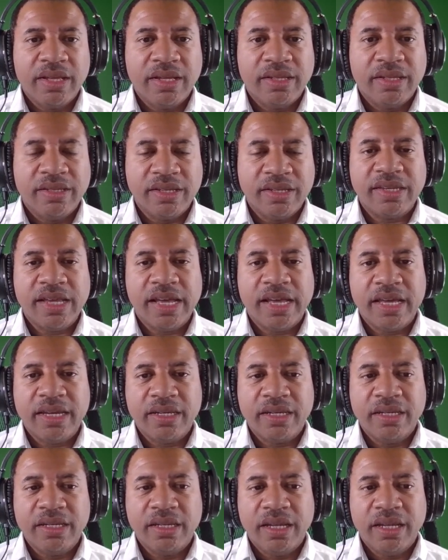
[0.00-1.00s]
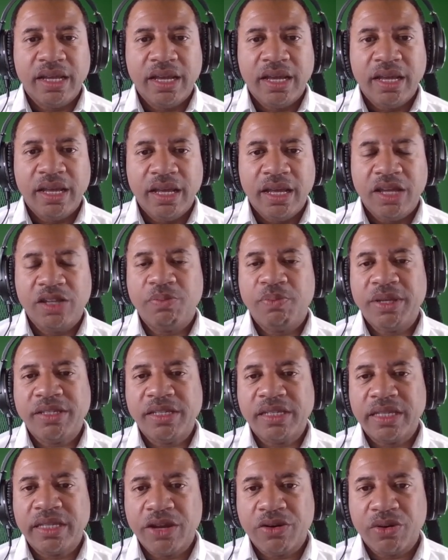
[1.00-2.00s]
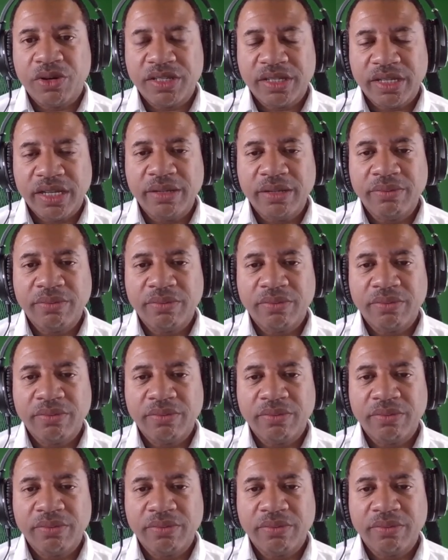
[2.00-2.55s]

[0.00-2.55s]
The second is business literacy.